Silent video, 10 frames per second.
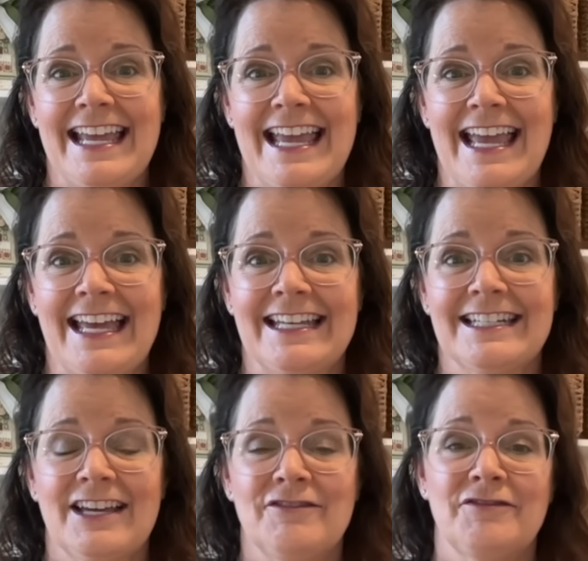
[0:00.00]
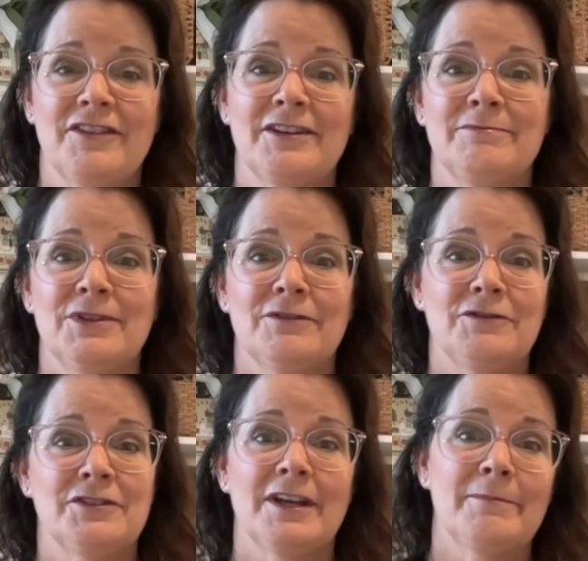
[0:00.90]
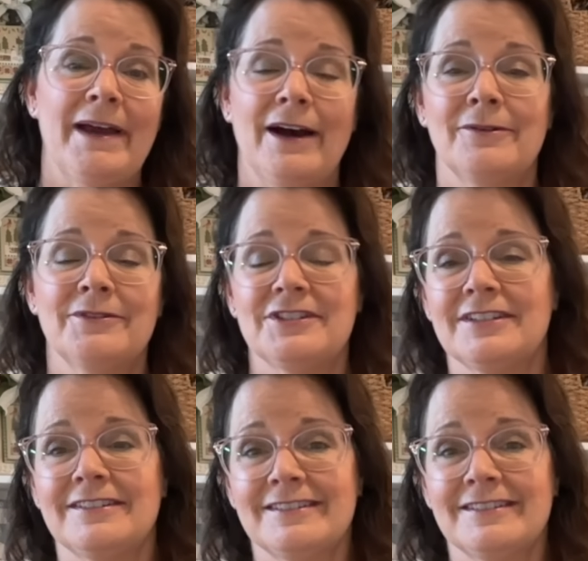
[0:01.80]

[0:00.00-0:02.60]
And I've moved about